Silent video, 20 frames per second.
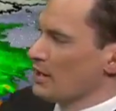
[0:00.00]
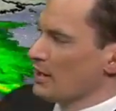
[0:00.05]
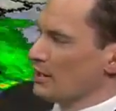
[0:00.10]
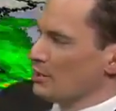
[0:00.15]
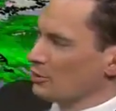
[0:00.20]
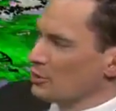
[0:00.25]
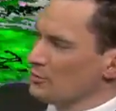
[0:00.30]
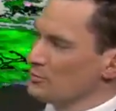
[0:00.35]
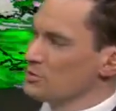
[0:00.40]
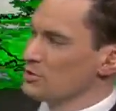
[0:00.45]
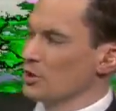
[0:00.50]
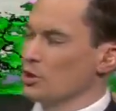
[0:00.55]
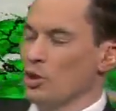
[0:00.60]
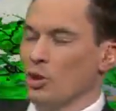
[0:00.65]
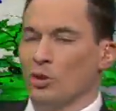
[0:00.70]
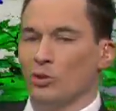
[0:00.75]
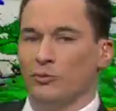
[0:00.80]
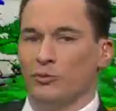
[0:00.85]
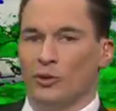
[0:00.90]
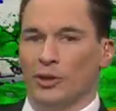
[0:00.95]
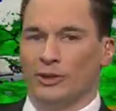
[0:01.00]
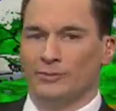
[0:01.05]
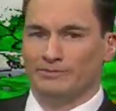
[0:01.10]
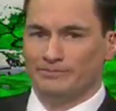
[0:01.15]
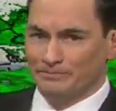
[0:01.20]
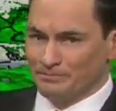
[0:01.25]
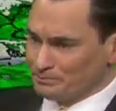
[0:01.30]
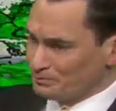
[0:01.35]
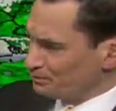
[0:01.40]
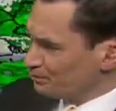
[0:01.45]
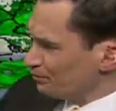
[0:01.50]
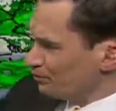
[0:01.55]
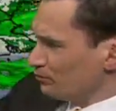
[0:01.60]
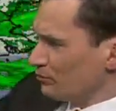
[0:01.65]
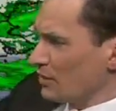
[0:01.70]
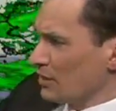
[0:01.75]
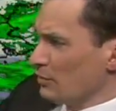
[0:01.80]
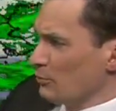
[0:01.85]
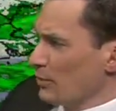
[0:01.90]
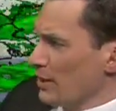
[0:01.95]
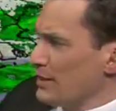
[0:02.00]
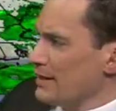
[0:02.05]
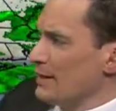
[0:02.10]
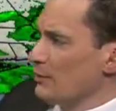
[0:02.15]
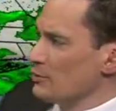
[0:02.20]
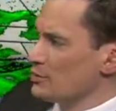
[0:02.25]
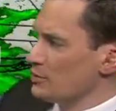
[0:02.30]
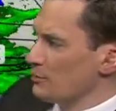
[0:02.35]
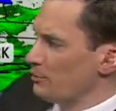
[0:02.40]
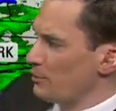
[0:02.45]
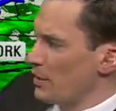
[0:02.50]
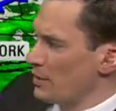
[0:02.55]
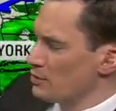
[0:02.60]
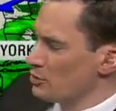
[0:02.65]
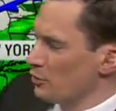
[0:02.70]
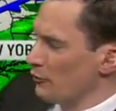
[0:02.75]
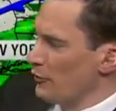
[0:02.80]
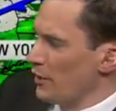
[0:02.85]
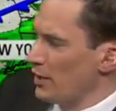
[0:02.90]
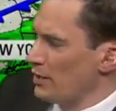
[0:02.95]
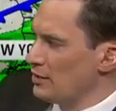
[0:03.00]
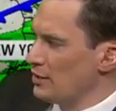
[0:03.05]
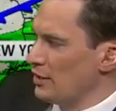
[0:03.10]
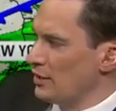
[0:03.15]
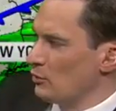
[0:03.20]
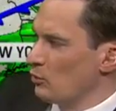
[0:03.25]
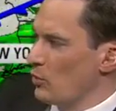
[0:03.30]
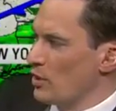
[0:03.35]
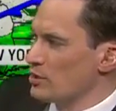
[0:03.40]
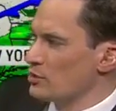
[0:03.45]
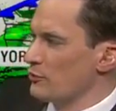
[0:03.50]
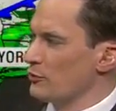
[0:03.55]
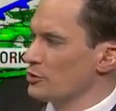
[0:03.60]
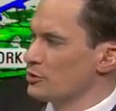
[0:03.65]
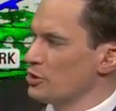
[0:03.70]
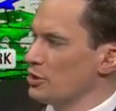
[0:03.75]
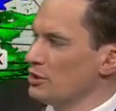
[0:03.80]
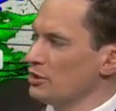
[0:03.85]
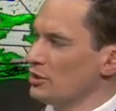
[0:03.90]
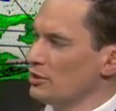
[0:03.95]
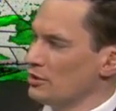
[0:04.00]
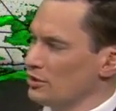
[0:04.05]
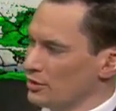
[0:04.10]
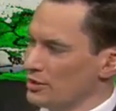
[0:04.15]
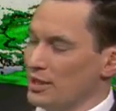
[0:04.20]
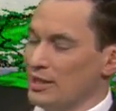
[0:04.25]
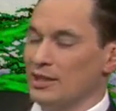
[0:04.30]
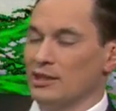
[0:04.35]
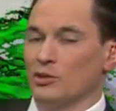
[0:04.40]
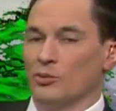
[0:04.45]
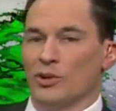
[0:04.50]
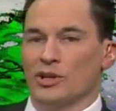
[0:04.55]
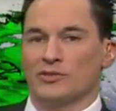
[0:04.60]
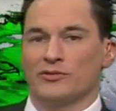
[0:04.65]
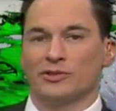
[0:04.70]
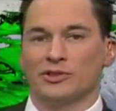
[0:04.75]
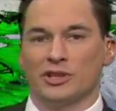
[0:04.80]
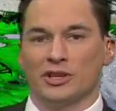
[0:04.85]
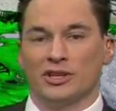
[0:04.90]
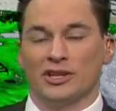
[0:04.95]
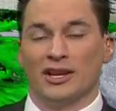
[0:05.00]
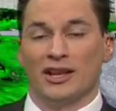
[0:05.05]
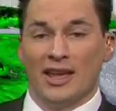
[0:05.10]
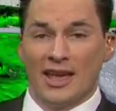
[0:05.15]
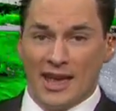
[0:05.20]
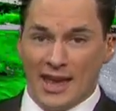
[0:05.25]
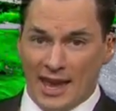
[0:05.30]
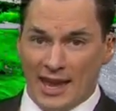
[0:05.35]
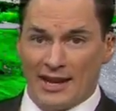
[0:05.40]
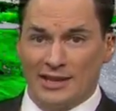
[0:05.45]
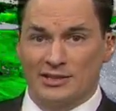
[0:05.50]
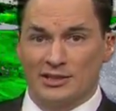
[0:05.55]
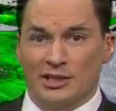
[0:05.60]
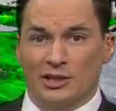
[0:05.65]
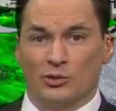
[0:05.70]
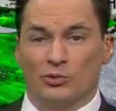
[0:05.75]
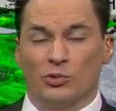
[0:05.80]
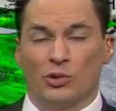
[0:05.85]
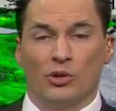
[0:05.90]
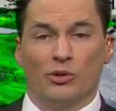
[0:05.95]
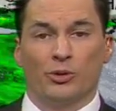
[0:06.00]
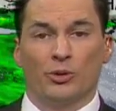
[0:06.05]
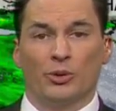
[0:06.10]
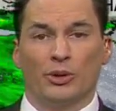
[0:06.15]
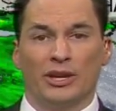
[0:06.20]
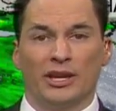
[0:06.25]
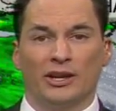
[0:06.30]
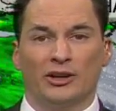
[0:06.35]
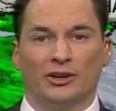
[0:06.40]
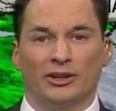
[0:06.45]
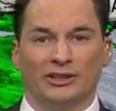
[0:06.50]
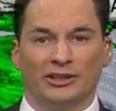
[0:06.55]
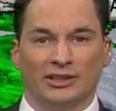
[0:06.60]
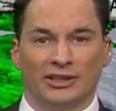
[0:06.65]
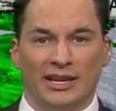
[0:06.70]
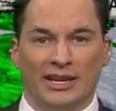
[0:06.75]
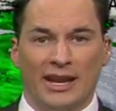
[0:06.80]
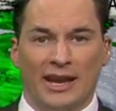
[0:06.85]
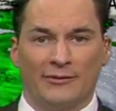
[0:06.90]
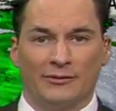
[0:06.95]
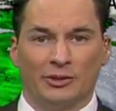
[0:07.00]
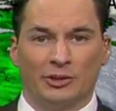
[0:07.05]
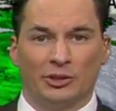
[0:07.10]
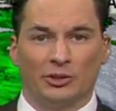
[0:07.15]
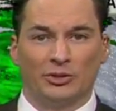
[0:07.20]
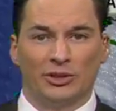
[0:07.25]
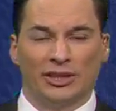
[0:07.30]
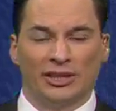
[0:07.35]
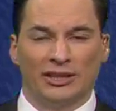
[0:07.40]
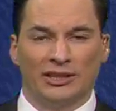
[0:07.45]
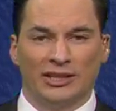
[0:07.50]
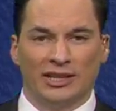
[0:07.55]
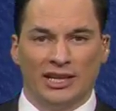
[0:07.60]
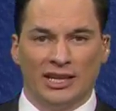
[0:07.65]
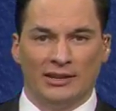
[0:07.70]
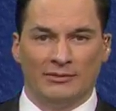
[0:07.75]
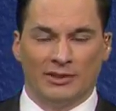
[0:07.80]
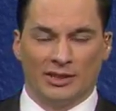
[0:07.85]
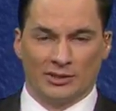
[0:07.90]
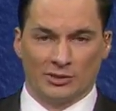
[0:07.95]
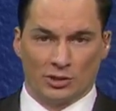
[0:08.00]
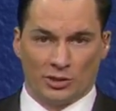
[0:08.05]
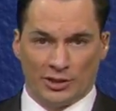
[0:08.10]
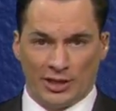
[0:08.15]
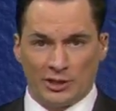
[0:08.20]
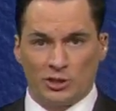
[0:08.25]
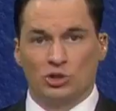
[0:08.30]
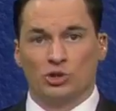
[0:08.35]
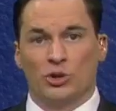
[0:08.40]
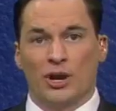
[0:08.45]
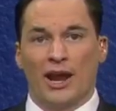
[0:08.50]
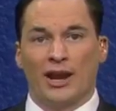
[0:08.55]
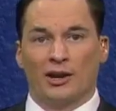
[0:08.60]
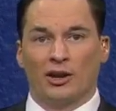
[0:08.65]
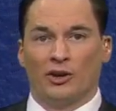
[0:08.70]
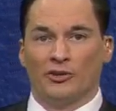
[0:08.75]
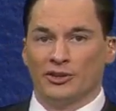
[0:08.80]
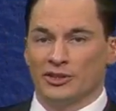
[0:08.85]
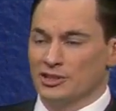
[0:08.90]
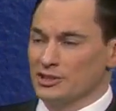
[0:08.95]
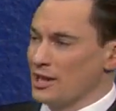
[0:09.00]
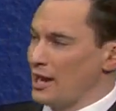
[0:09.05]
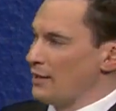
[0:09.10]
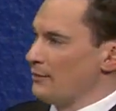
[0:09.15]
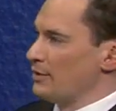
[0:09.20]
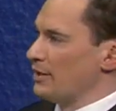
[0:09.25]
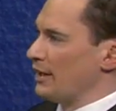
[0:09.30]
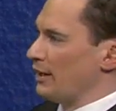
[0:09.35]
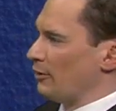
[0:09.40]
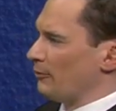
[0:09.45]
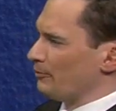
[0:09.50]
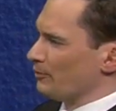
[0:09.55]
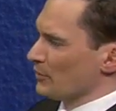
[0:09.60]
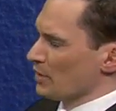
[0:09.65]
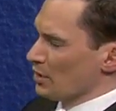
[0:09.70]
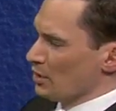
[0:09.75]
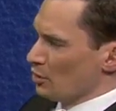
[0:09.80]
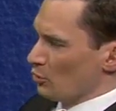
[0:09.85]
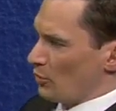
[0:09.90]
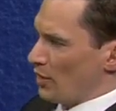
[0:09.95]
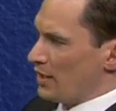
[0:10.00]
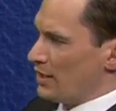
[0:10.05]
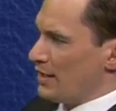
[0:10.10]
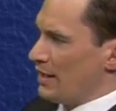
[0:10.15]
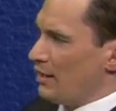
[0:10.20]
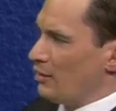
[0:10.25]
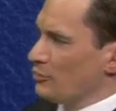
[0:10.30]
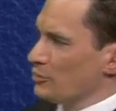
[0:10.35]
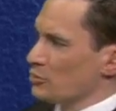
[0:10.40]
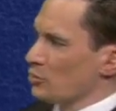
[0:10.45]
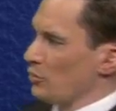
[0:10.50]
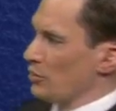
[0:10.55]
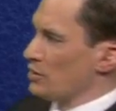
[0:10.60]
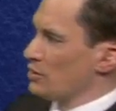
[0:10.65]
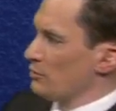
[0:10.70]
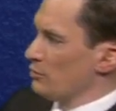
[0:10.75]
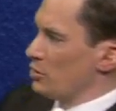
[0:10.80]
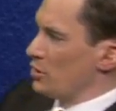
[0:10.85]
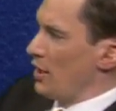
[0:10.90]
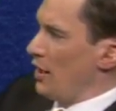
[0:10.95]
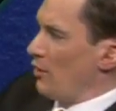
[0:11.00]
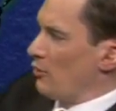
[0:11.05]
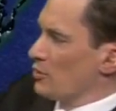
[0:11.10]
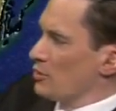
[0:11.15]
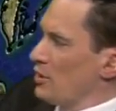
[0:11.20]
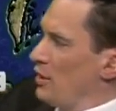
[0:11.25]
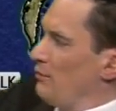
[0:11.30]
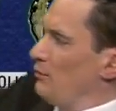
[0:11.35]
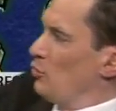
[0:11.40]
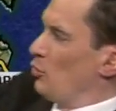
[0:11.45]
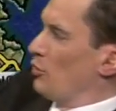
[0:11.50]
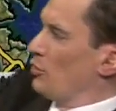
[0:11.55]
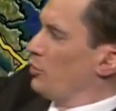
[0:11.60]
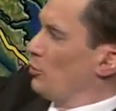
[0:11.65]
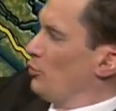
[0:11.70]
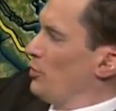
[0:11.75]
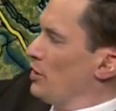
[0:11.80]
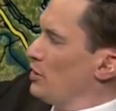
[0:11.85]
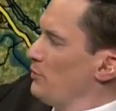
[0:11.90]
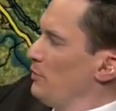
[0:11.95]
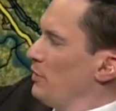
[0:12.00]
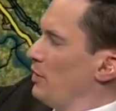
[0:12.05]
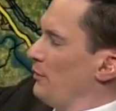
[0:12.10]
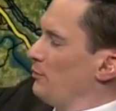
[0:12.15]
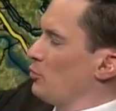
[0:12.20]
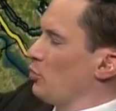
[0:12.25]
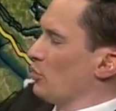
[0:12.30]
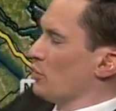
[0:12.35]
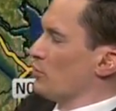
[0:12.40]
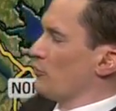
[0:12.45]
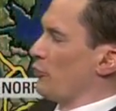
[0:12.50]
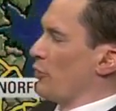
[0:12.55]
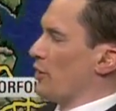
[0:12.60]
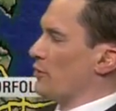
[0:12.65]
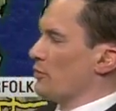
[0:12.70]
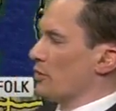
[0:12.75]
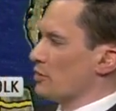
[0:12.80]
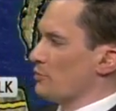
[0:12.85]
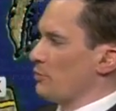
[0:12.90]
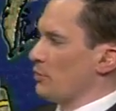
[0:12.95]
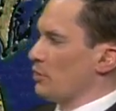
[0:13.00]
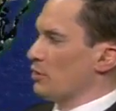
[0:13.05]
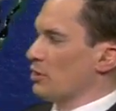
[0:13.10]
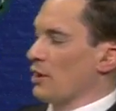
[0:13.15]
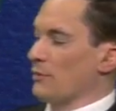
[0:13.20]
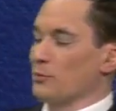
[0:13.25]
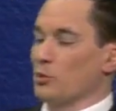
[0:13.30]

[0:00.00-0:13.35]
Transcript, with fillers: Here comes the cold front and right now it's in Pennsylvania and West Virginia, or getting into West Virginia, and it's going to roll through here in the late afternoon into the evening. So let's track all this, time it out. Right now there's only some showers up north of Richmond, up towards Fredericksburg, up